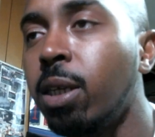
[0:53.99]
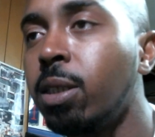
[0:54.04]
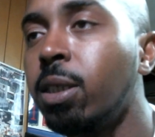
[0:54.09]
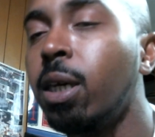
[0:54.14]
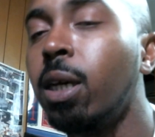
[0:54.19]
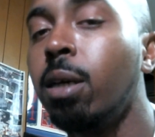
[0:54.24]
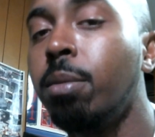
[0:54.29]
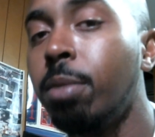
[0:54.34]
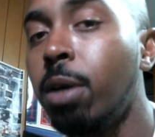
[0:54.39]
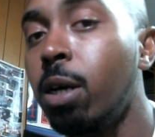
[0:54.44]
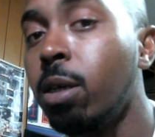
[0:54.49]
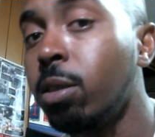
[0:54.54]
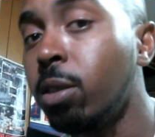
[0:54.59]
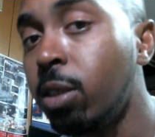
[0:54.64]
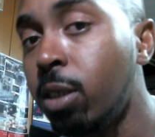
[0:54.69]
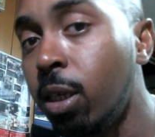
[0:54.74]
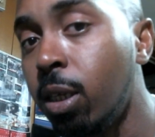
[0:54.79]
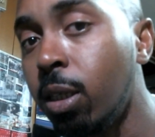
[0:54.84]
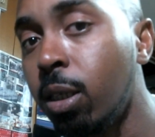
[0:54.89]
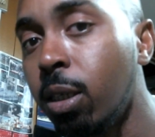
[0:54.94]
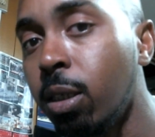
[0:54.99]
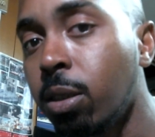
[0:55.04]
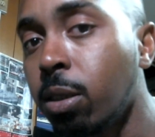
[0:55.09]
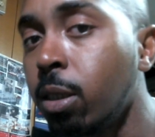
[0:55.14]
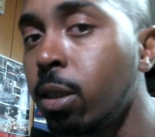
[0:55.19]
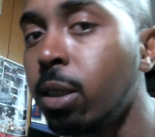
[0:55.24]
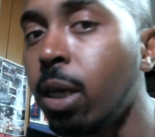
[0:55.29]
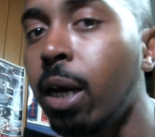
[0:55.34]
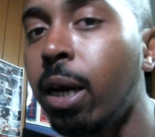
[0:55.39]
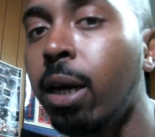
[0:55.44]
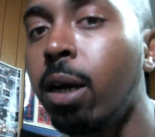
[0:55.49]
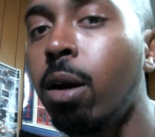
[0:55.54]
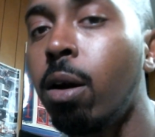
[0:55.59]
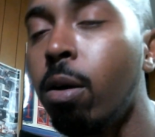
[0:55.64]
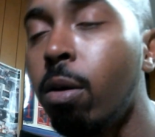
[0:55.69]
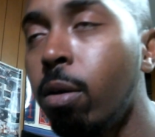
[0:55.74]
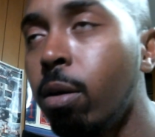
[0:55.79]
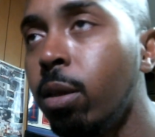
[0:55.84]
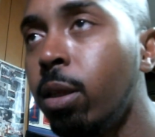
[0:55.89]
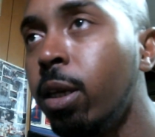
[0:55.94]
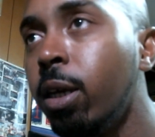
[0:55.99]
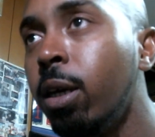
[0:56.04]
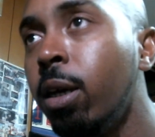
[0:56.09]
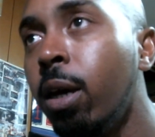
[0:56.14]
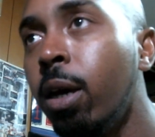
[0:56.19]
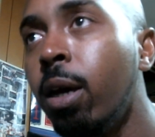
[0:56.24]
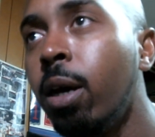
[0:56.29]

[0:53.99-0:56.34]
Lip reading: time y'all see this, because I currently